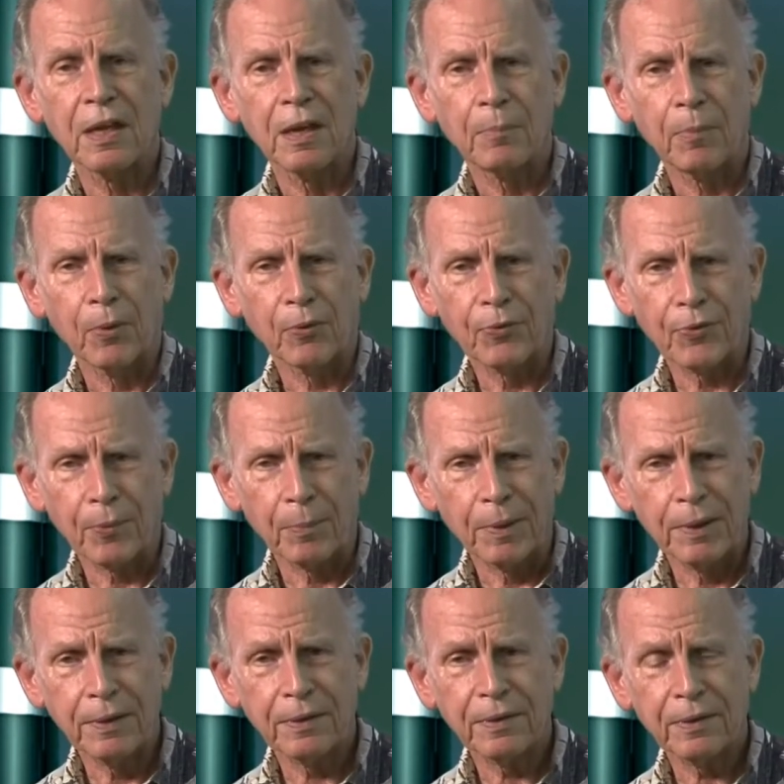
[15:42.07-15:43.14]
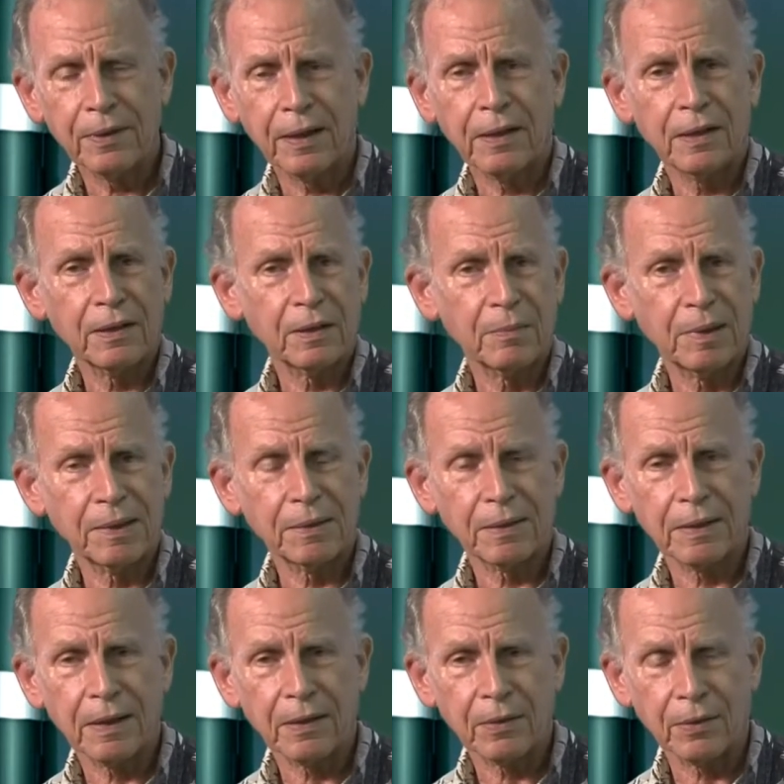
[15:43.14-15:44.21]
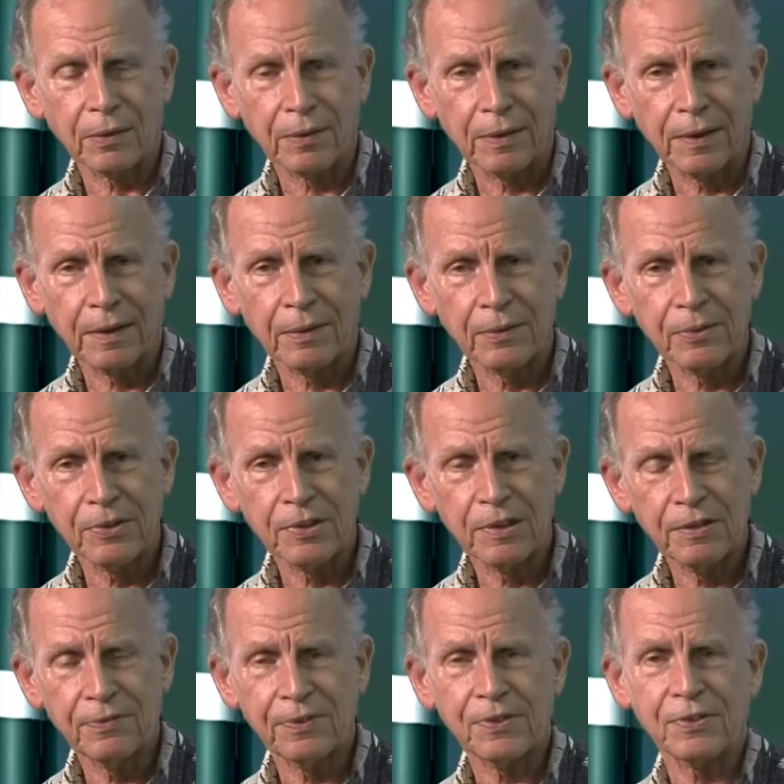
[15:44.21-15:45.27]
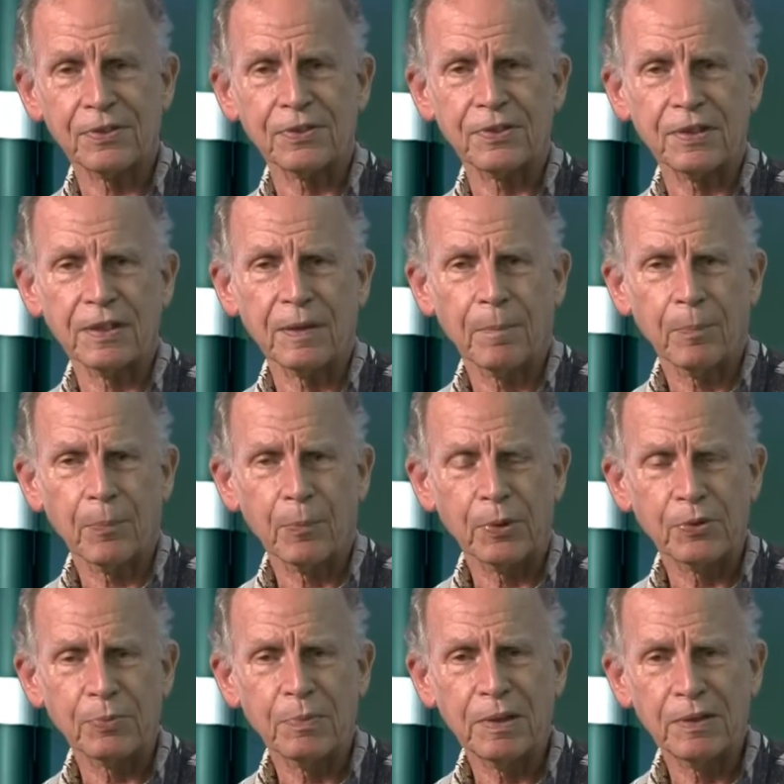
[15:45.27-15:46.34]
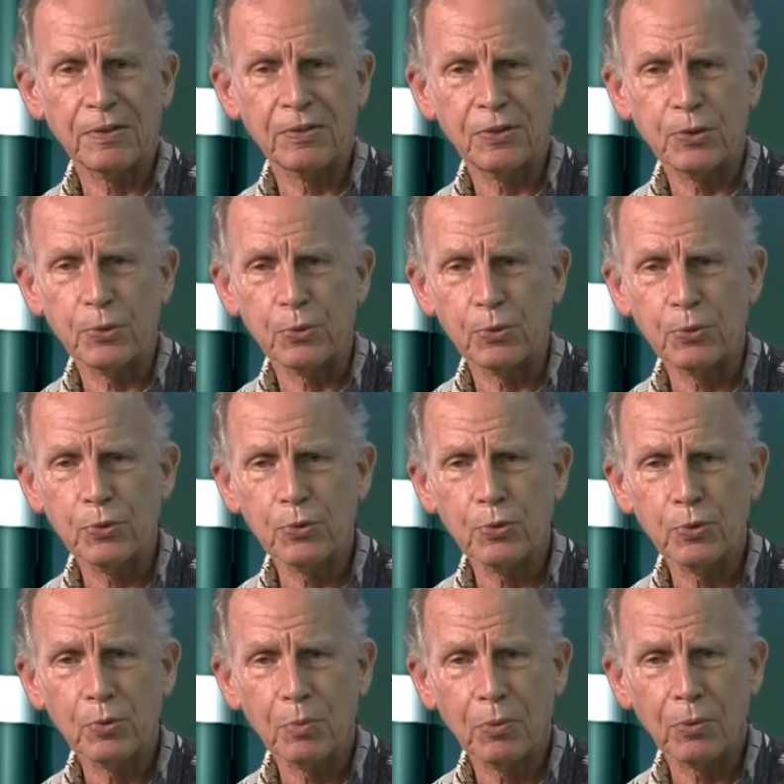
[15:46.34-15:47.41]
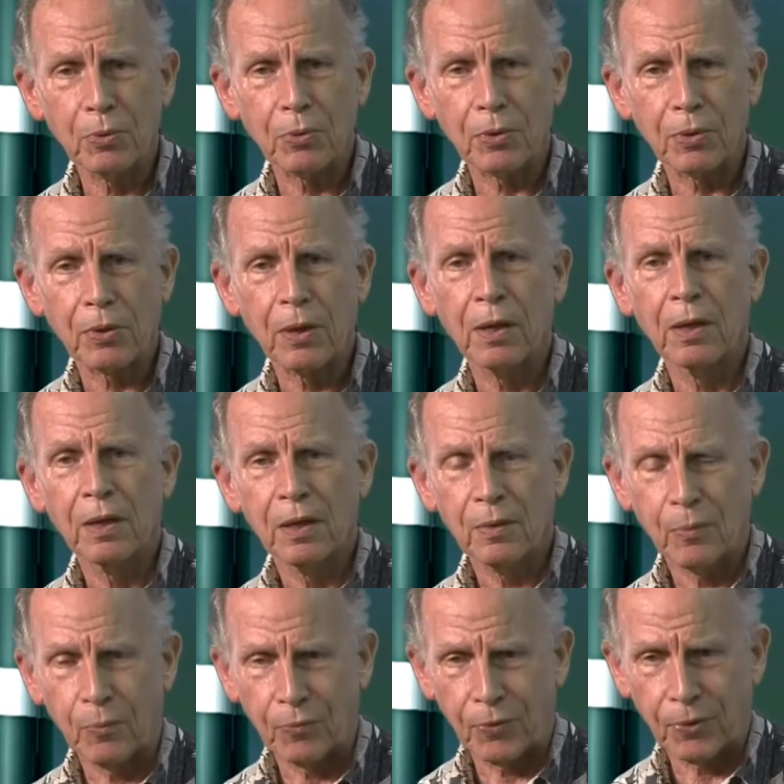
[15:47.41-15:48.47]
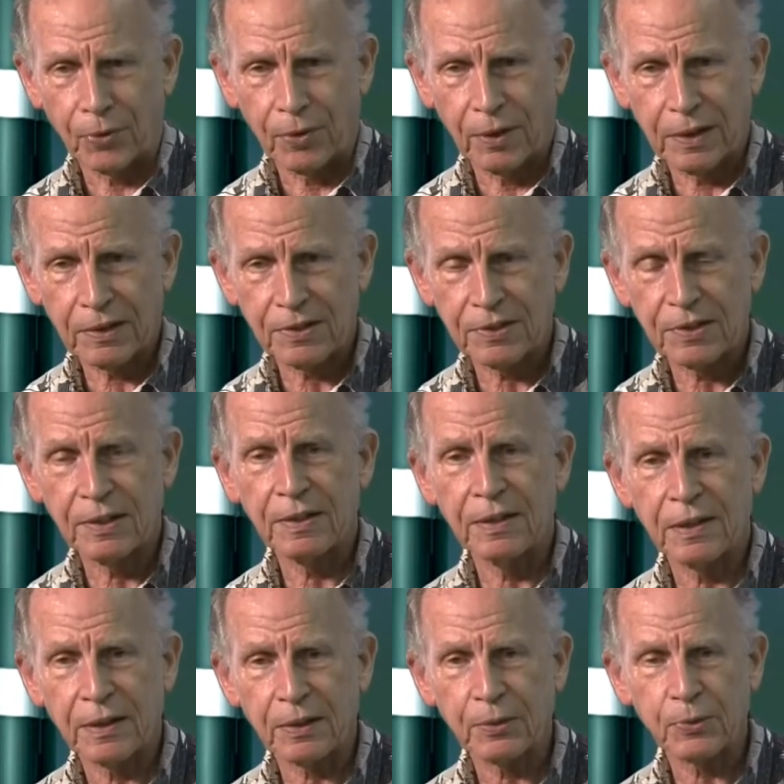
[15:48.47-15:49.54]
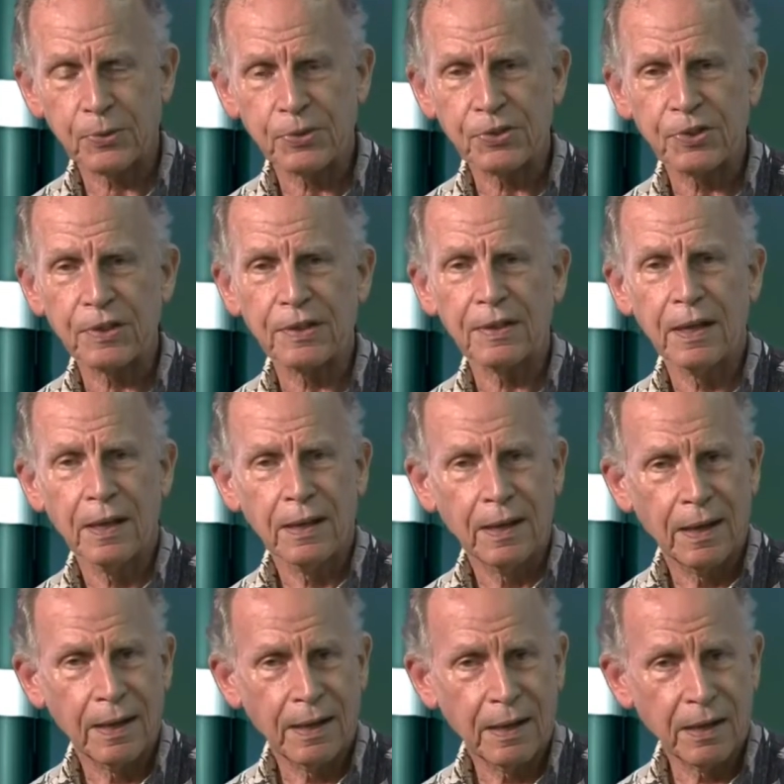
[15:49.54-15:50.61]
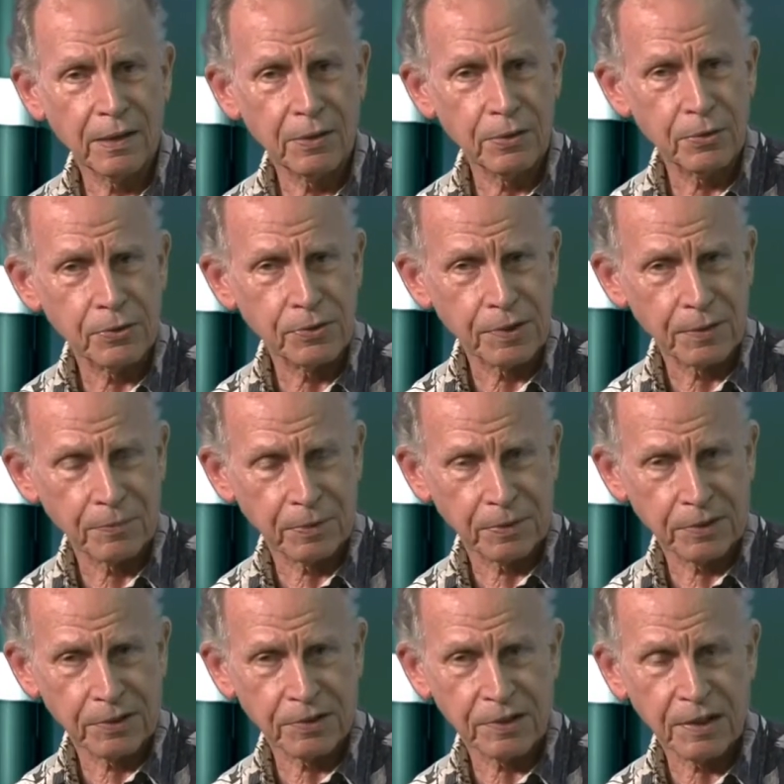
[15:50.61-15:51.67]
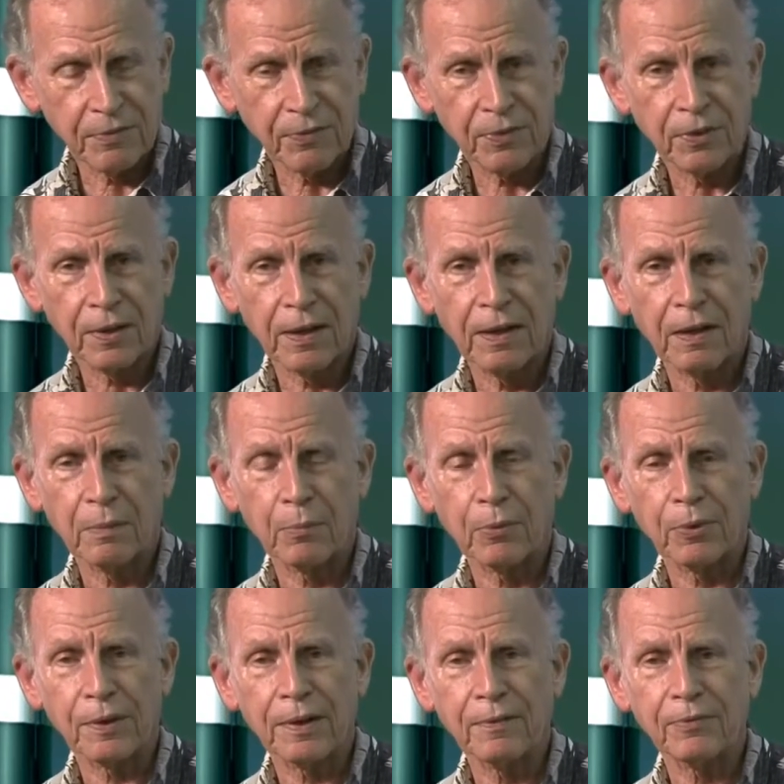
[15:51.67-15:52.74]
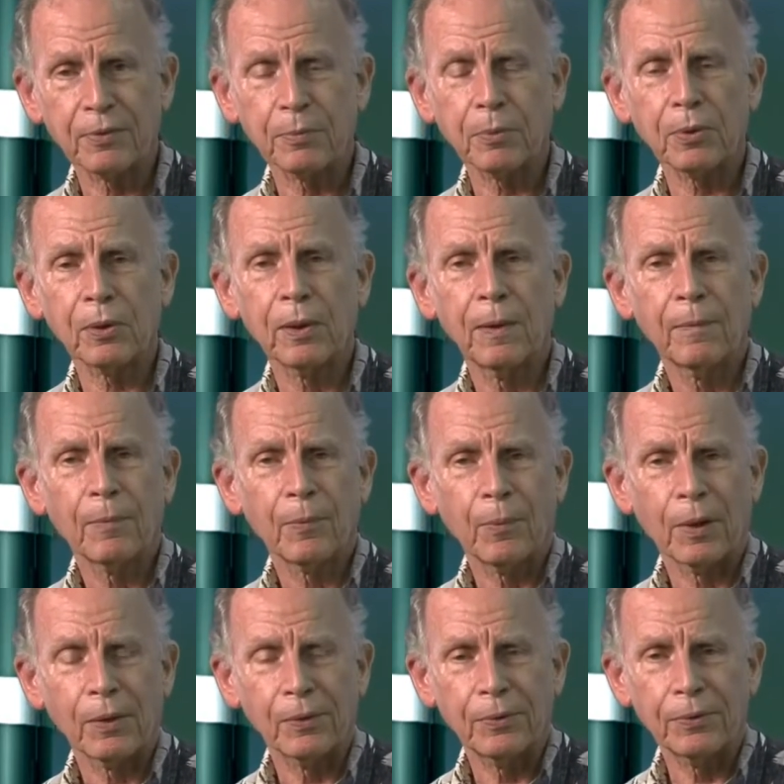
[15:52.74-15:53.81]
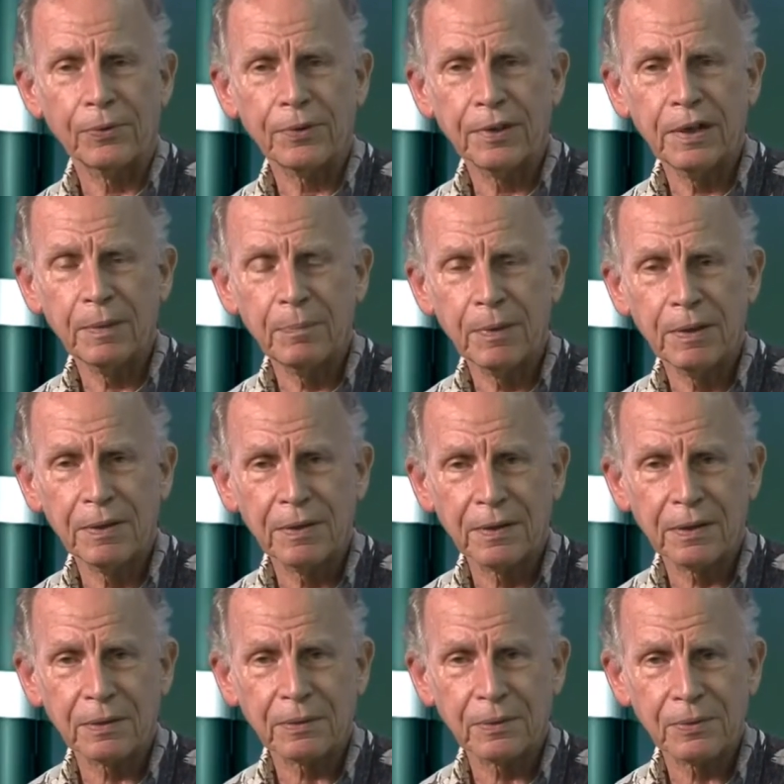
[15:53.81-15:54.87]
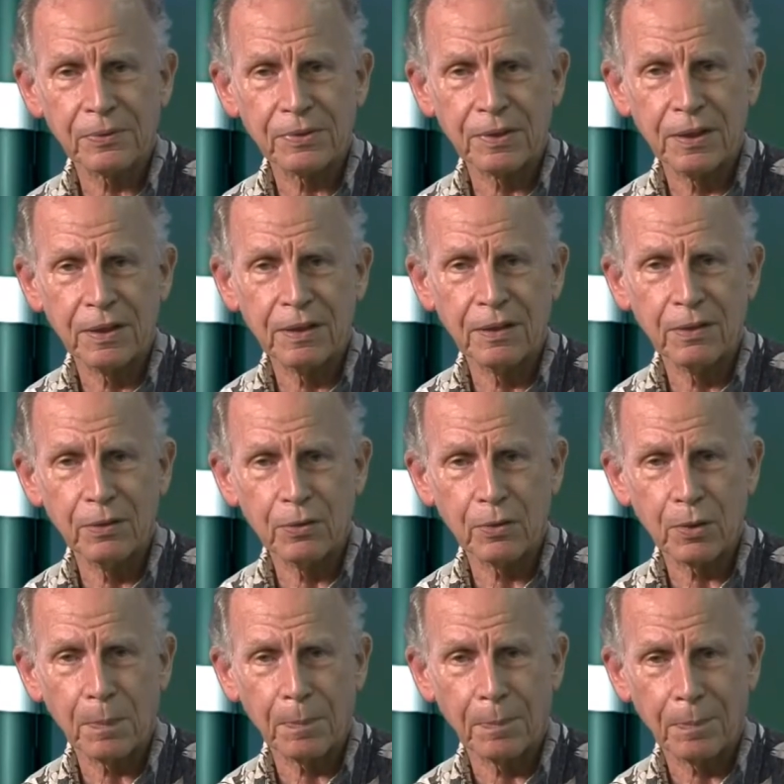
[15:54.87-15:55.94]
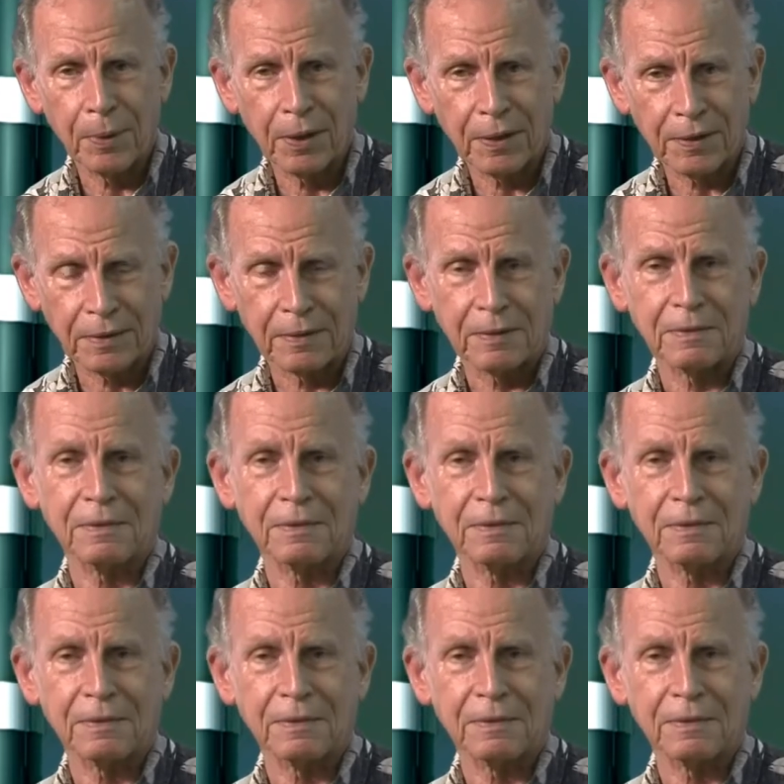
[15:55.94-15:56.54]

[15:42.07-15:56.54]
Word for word: both from here and the mainland, on energy efficiency, which means you do more for less electricity, and you're generally safer and more comfortable while you're keeping dollars in your pocket.